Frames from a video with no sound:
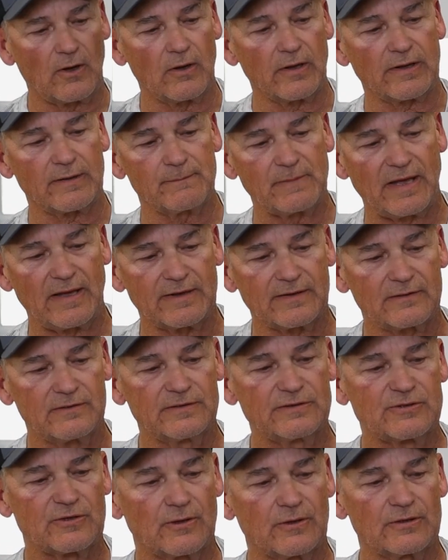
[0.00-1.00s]

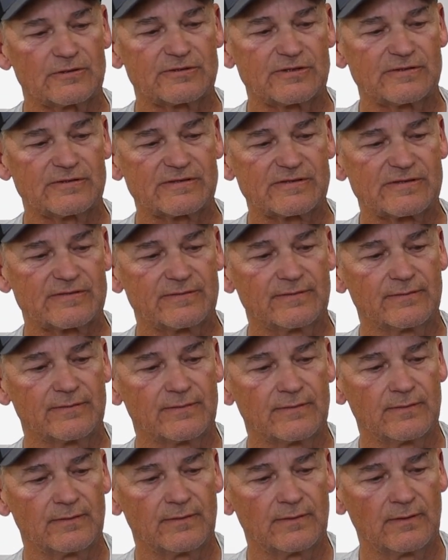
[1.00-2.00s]
automatically charges
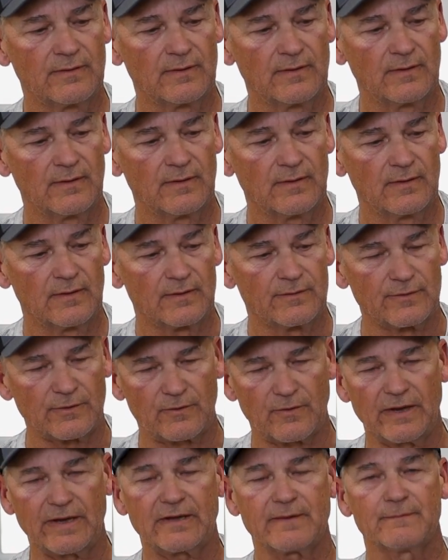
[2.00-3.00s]
the
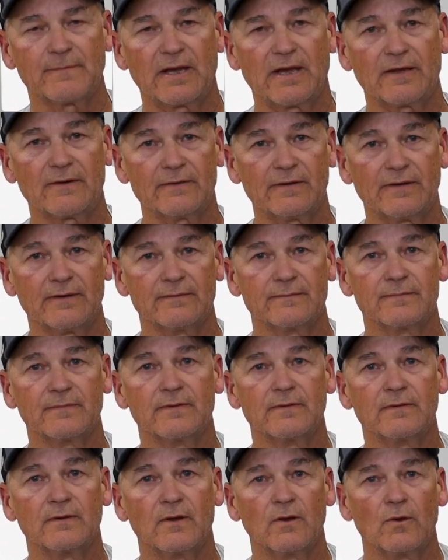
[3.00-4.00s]
cranking battery.
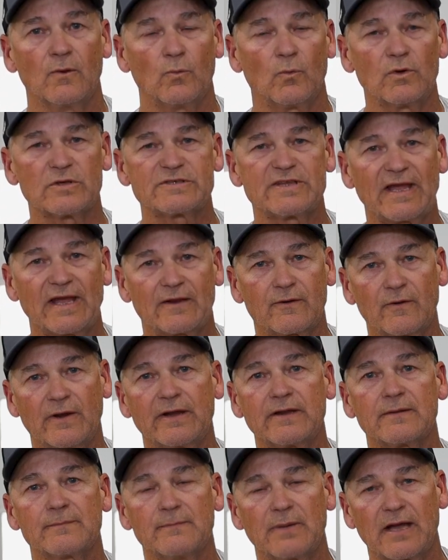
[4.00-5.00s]
Once that
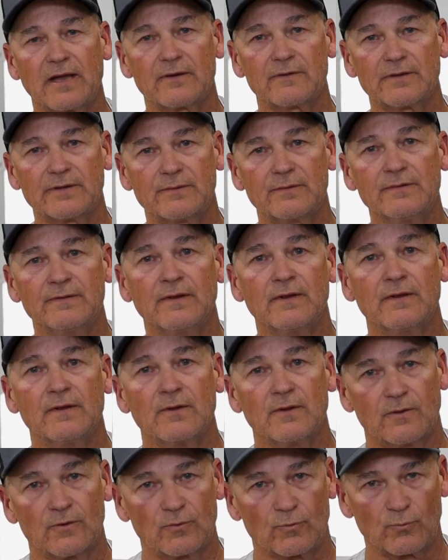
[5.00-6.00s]
cranking battery
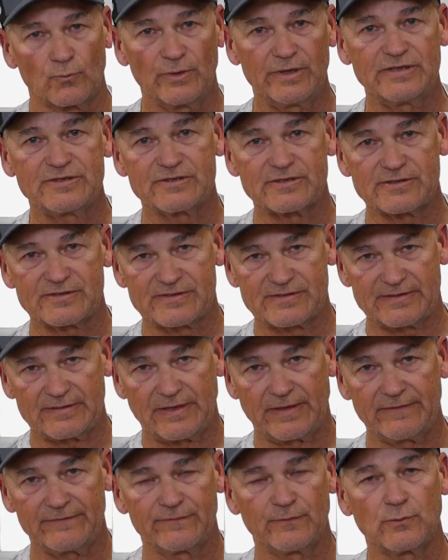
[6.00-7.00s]
reaches
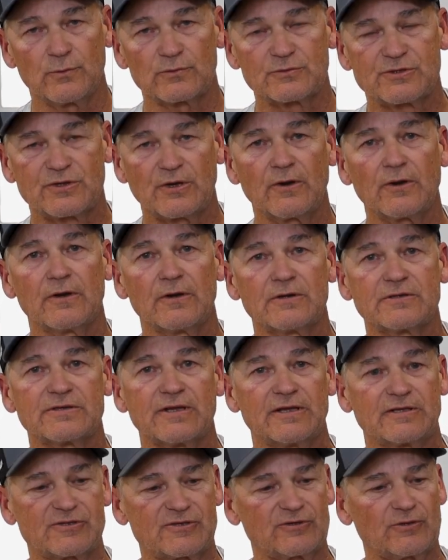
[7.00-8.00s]
a full charge,
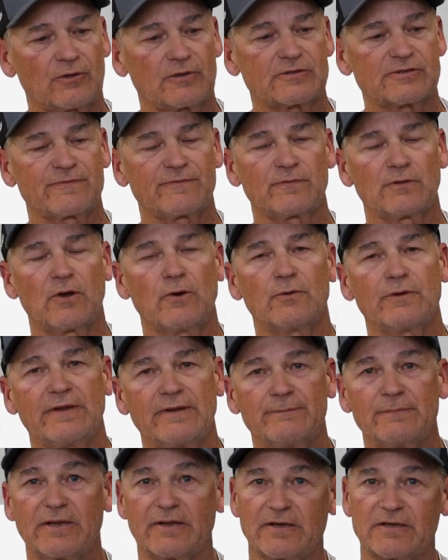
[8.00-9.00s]
it starts
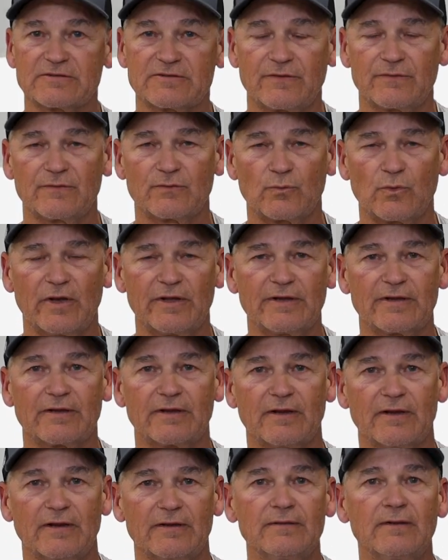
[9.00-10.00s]
floating because of the run and
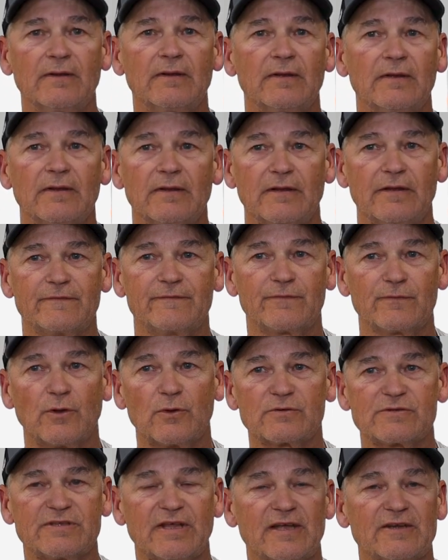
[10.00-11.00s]
gun. It
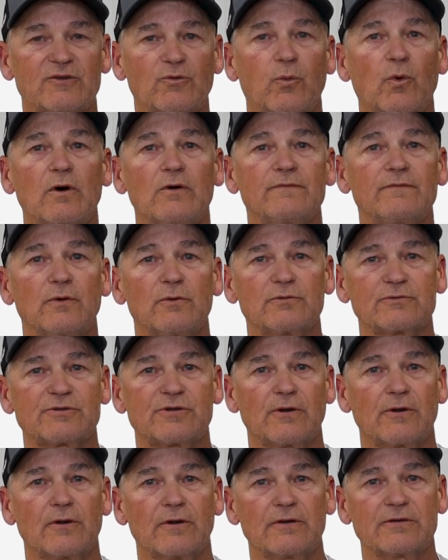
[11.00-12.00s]
floats that 12-volt
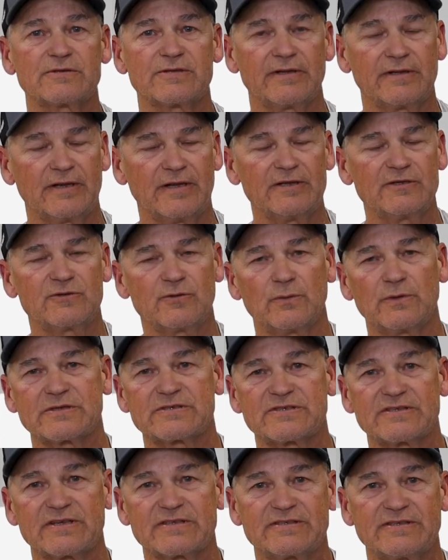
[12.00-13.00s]
charge into a
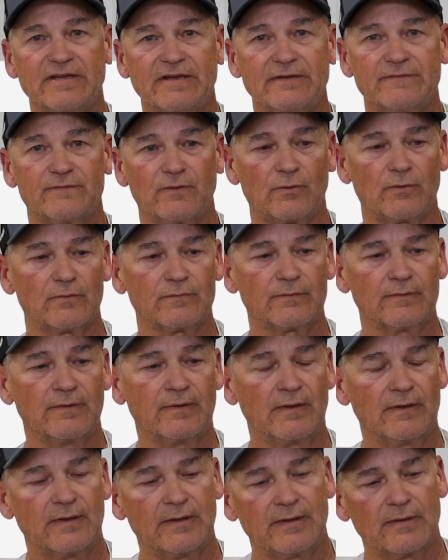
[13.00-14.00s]
16-volt
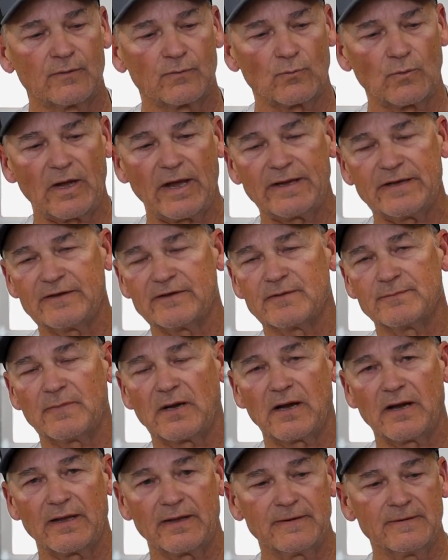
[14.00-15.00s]
right into
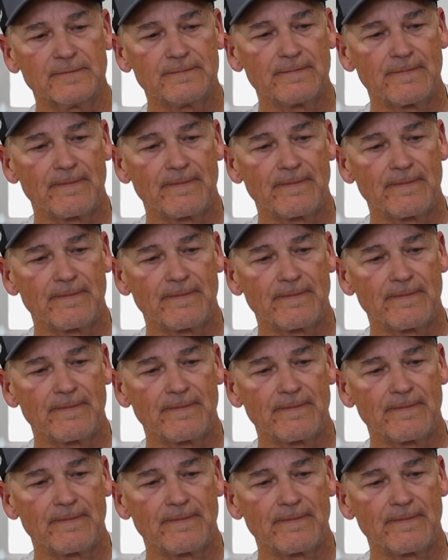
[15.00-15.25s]
my